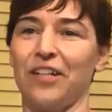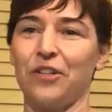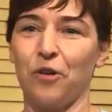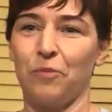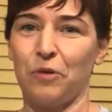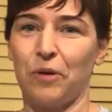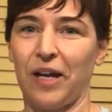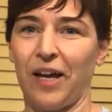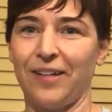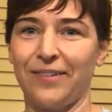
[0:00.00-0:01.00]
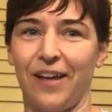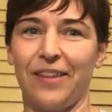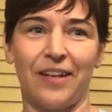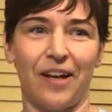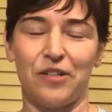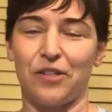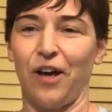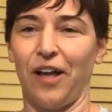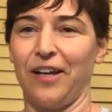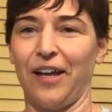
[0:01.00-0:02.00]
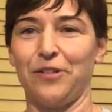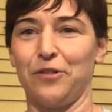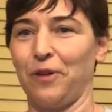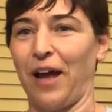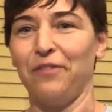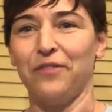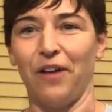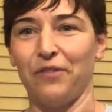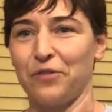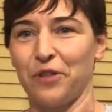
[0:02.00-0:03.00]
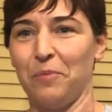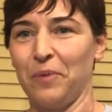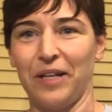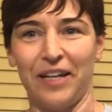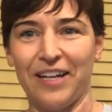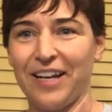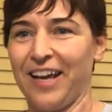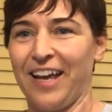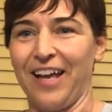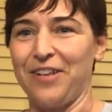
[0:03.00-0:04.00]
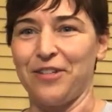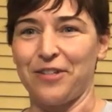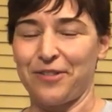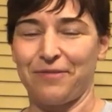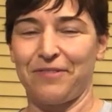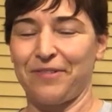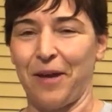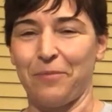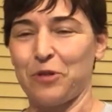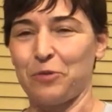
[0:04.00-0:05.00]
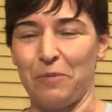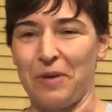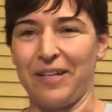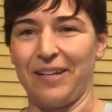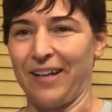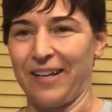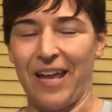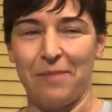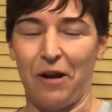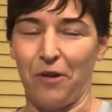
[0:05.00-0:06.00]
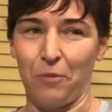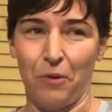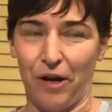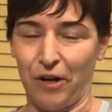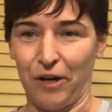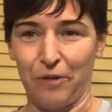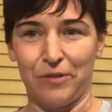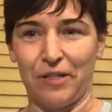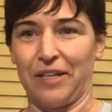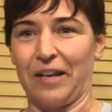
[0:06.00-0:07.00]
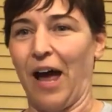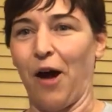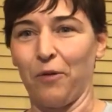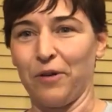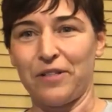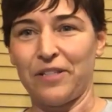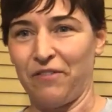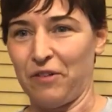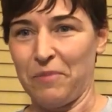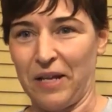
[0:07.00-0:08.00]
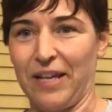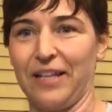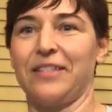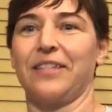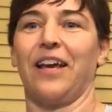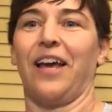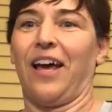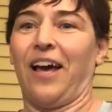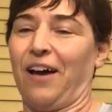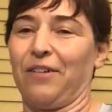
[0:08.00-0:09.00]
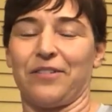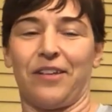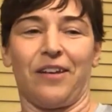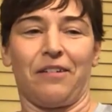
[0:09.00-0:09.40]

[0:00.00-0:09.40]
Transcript: turn buoy, I think I just caught a nice draft off of somebody and just kept swimming. And I came out of the water. It was like an hour and 7 minutes. I was like,